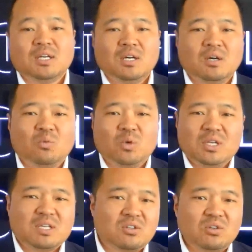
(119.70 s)
When you
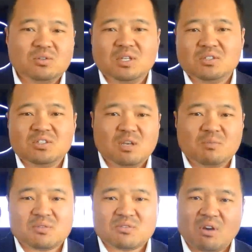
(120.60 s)
guys are using
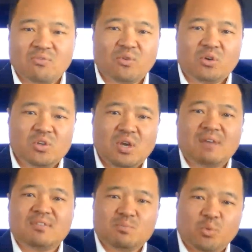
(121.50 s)
CMM software, you have
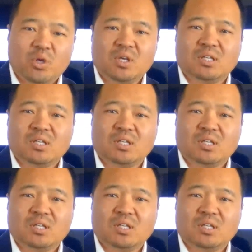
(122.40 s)
this point